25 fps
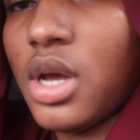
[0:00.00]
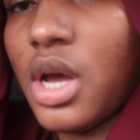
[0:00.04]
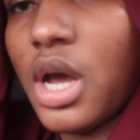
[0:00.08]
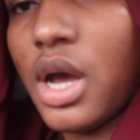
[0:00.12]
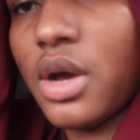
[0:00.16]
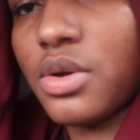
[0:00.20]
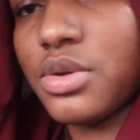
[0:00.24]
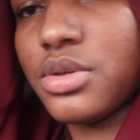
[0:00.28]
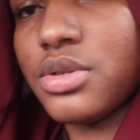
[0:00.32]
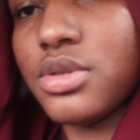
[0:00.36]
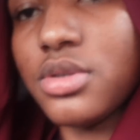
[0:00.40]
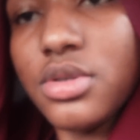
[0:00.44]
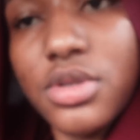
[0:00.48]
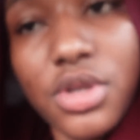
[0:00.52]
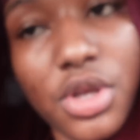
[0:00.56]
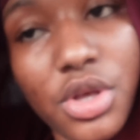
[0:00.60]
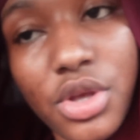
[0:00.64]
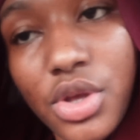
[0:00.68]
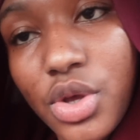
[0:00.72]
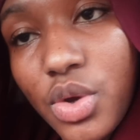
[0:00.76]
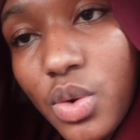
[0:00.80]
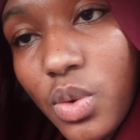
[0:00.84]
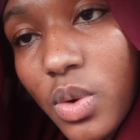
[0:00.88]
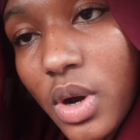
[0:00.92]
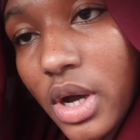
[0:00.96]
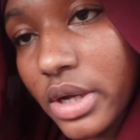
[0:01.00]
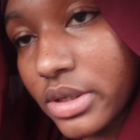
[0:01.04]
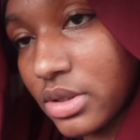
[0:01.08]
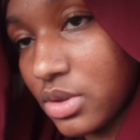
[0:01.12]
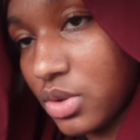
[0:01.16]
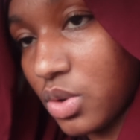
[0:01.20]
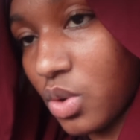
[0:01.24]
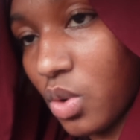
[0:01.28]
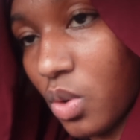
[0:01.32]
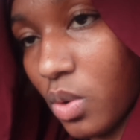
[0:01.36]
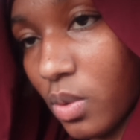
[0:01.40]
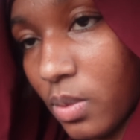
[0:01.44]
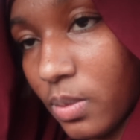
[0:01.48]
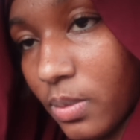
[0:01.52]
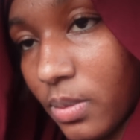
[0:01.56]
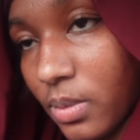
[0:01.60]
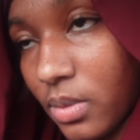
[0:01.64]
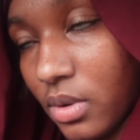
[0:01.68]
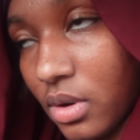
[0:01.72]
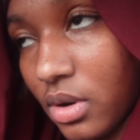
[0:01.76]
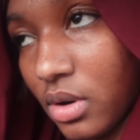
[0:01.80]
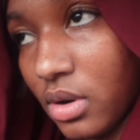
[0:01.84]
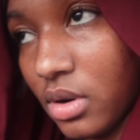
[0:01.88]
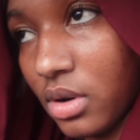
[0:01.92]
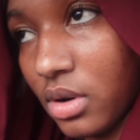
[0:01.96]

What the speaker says: I'll see you at home.